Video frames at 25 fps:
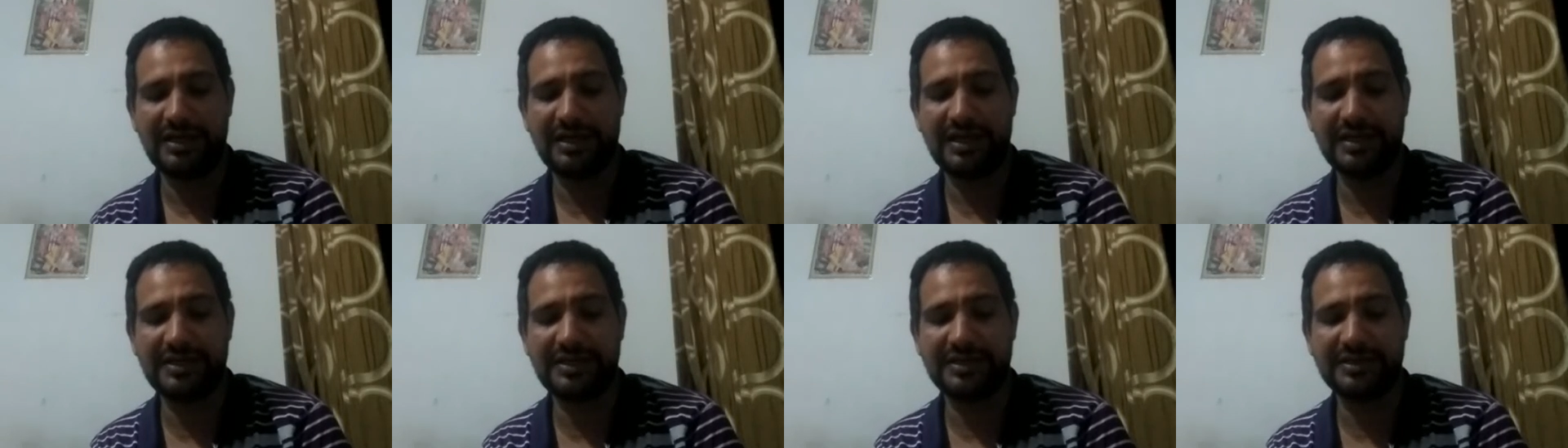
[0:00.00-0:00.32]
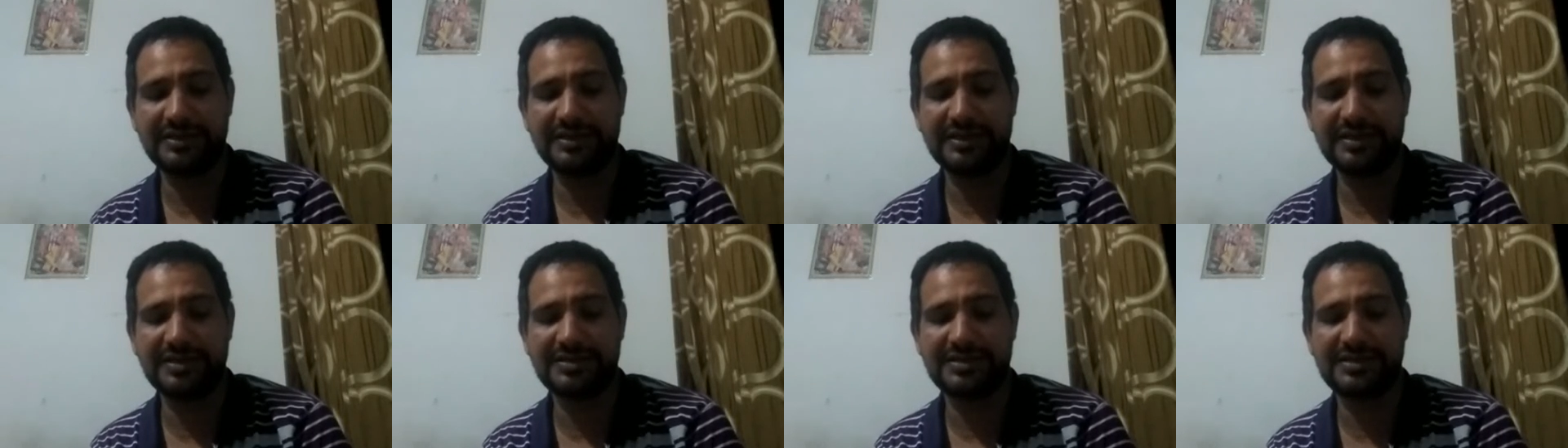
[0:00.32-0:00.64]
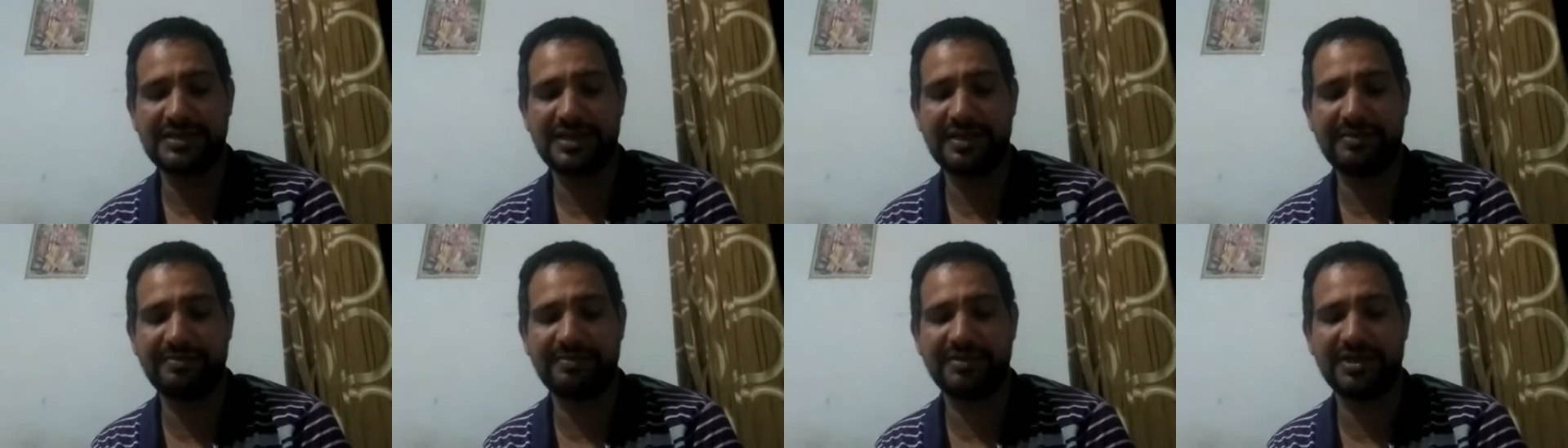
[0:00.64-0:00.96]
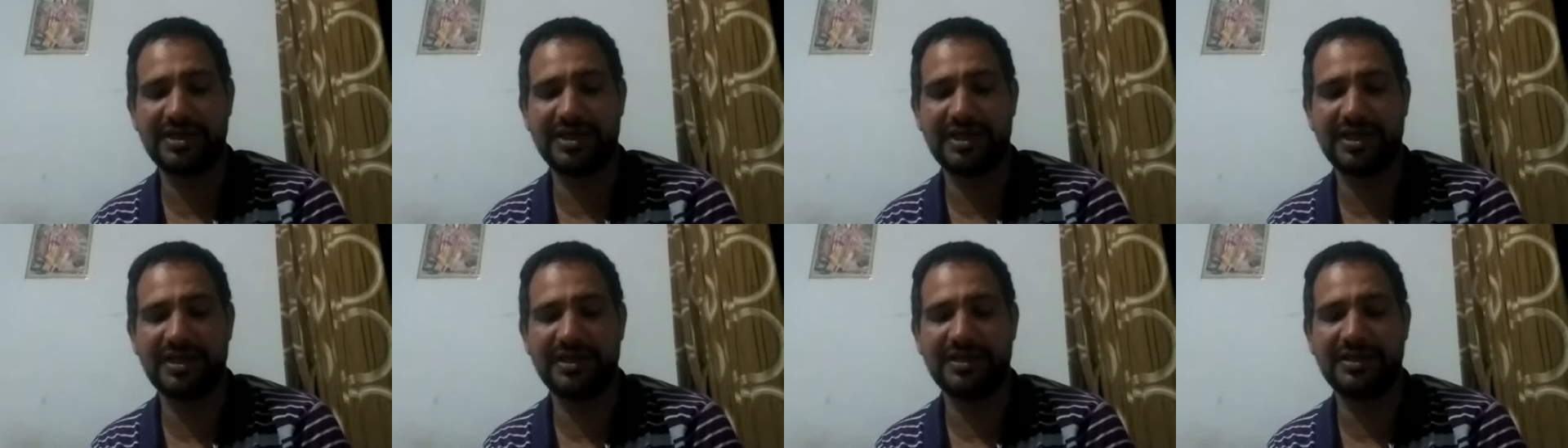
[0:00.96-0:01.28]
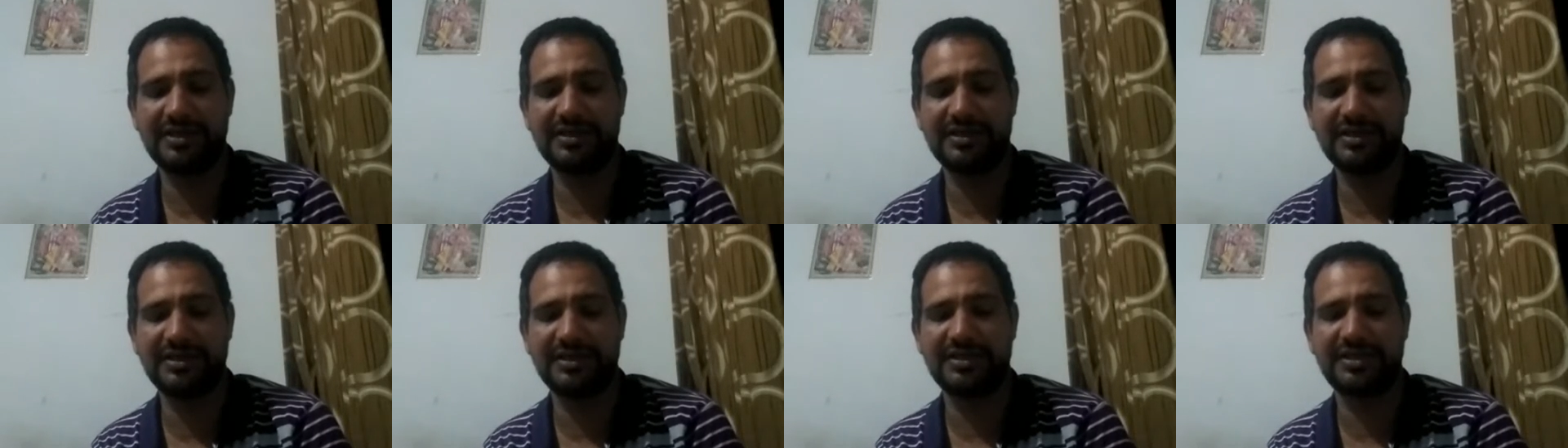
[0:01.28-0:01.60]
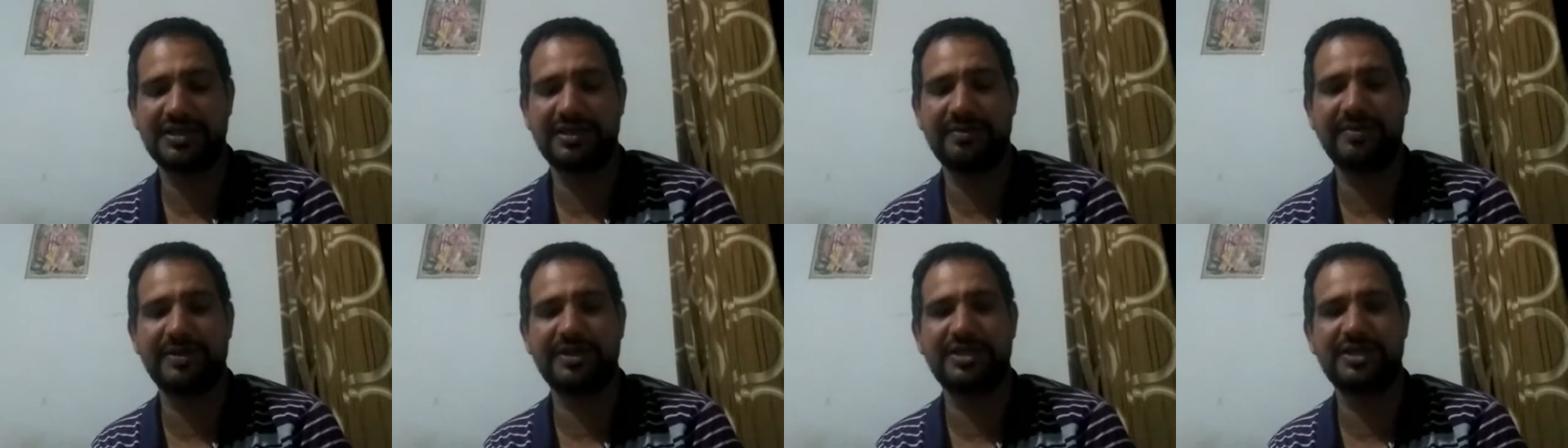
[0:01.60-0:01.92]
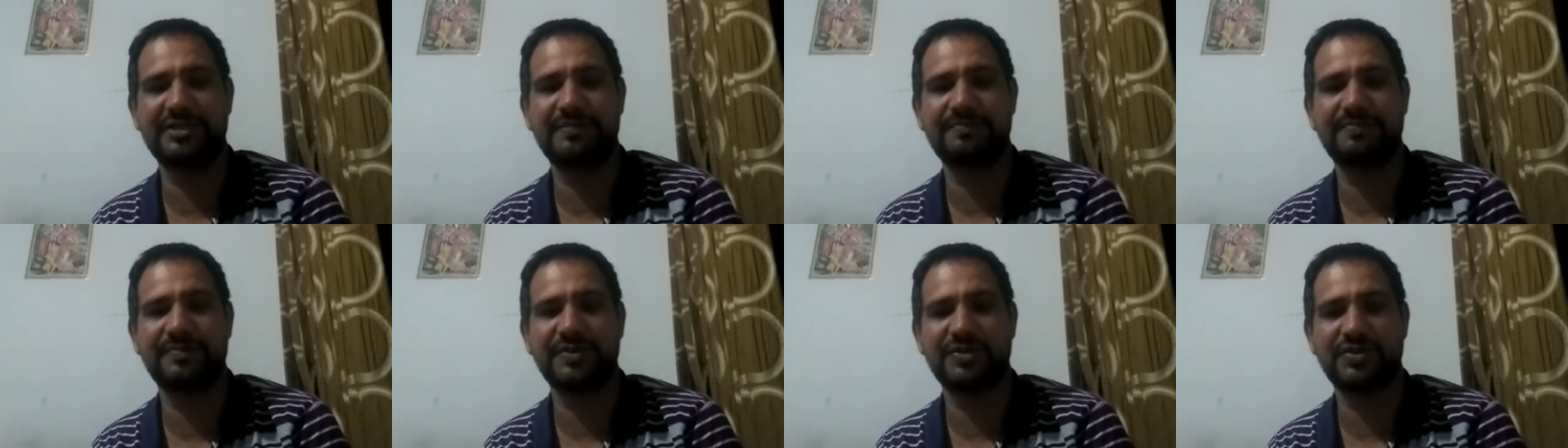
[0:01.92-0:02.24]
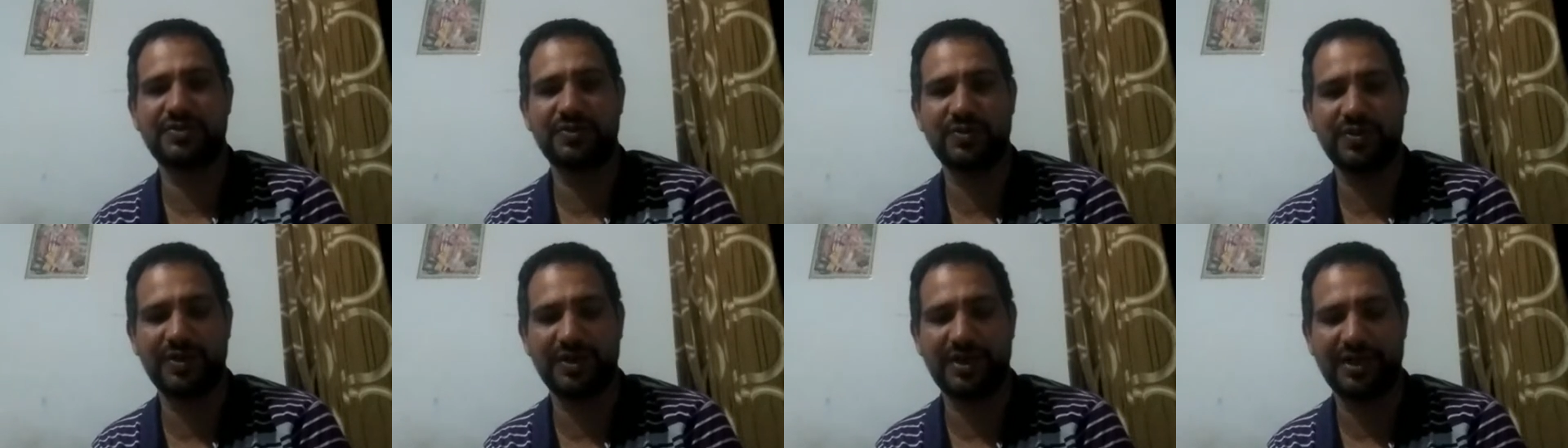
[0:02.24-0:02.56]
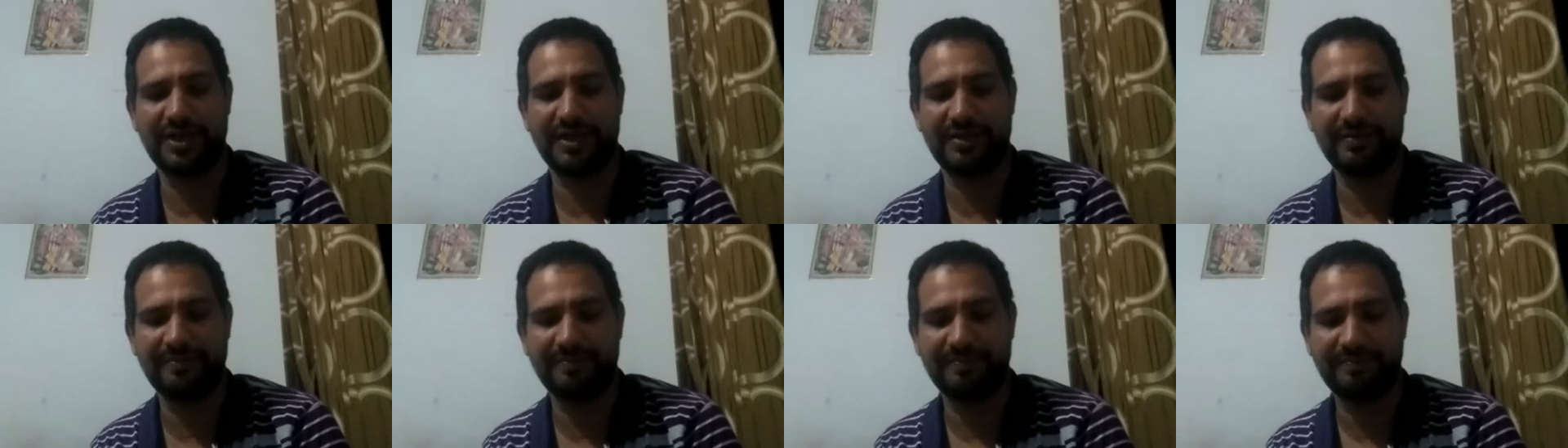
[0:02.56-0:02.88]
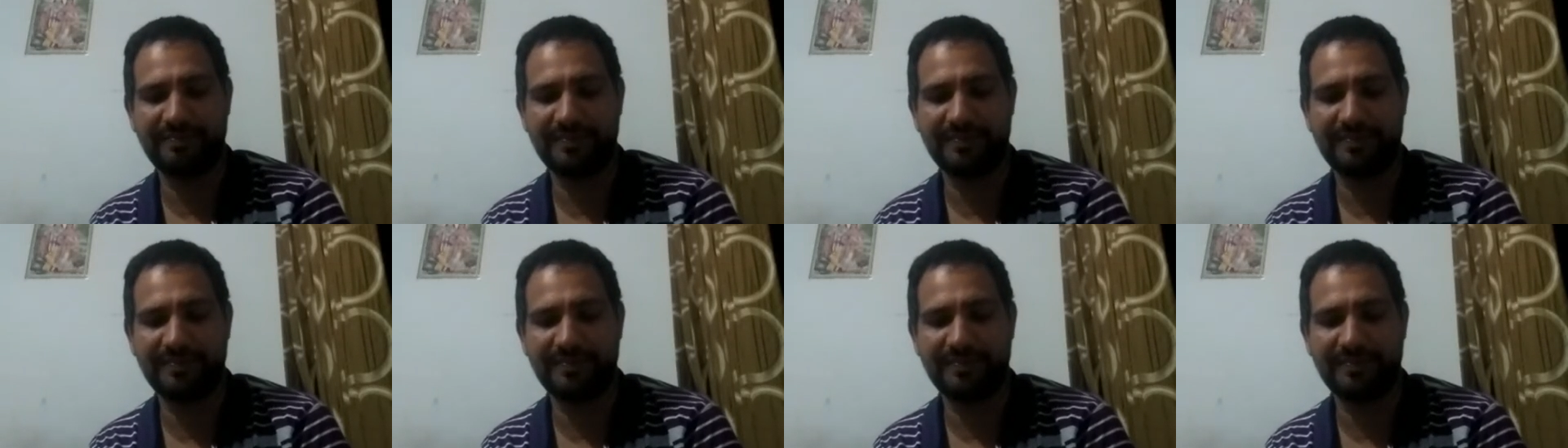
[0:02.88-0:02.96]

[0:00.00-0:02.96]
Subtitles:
later in the same year in the Dramatic Personae.